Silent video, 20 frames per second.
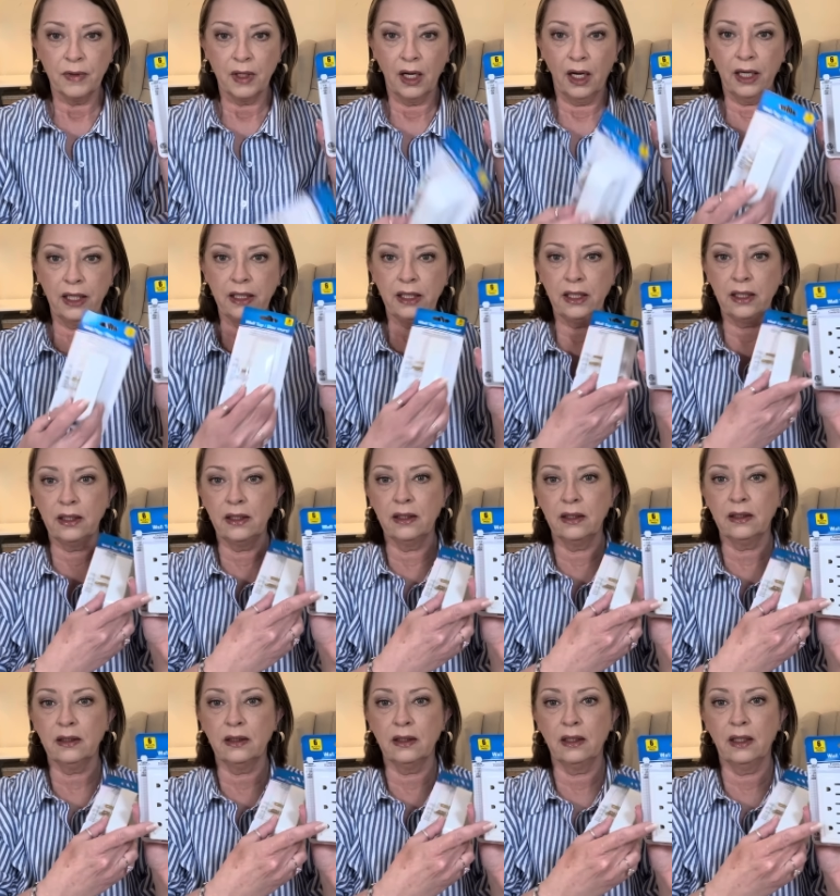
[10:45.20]
I
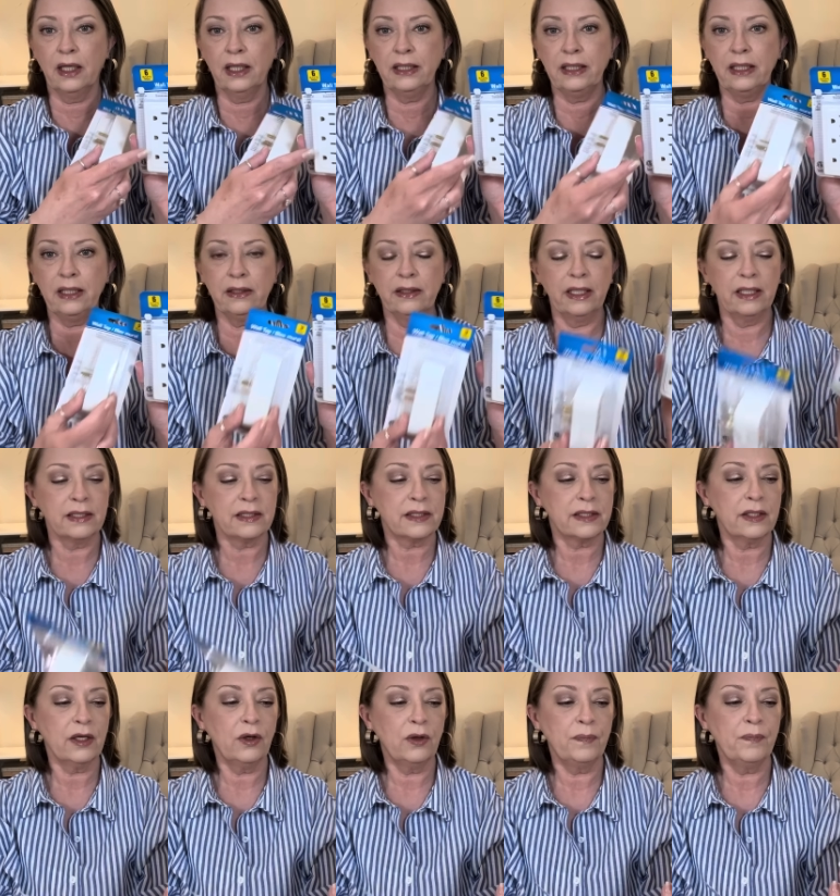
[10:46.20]
need I need this.
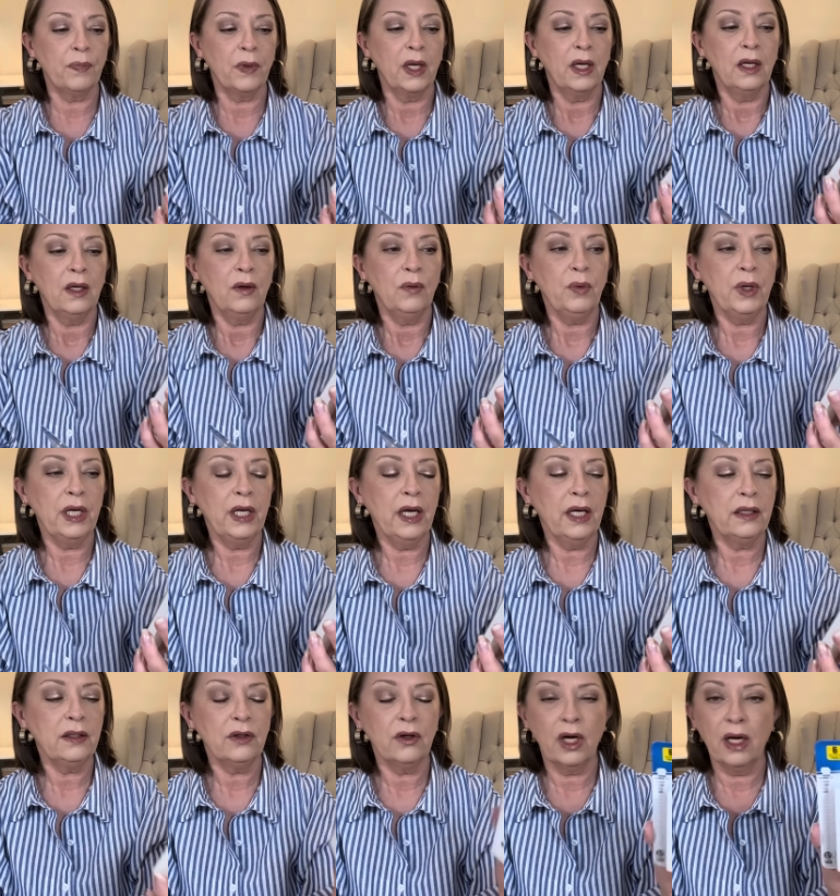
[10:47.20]
So went
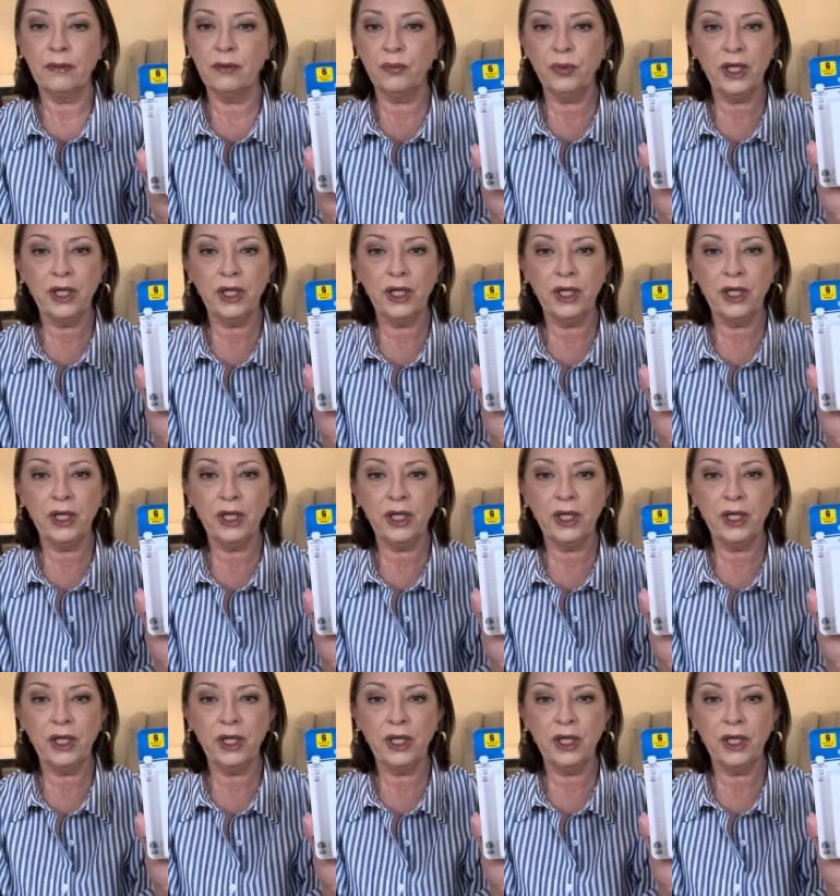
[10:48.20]
ahead and grabbed them.